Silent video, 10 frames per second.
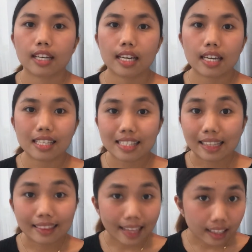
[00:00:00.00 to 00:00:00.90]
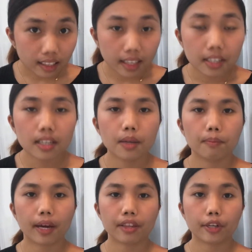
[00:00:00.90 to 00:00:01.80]
is intended
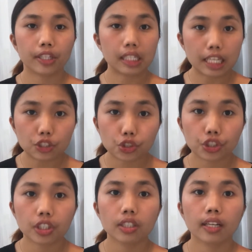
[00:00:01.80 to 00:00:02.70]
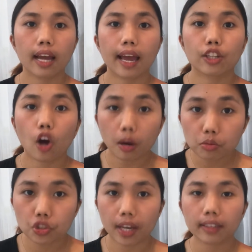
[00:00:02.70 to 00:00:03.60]
by their nature and
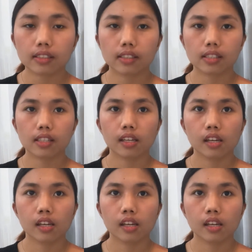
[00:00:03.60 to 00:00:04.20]
objects